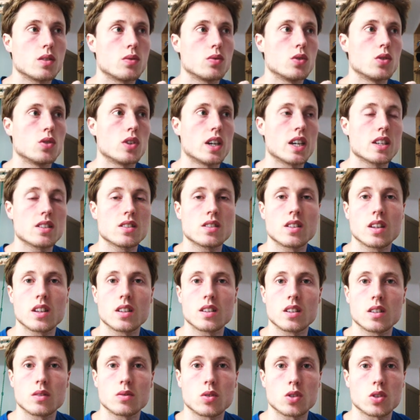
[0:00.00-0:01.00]
if you're
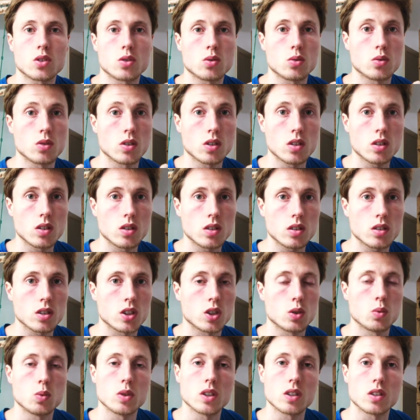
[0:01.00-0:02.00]
hesitating for too long,
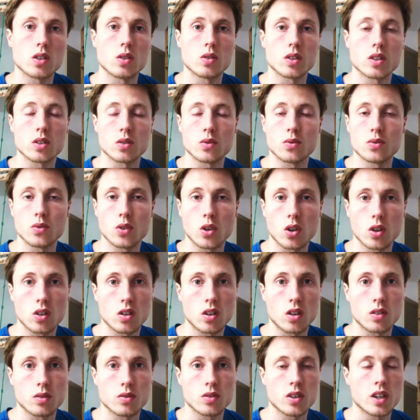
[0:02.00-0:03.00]
you will going to
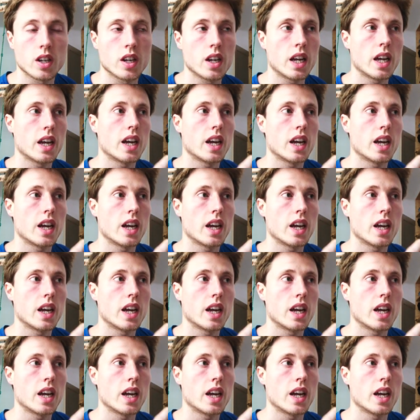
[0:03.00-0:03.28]
fall off.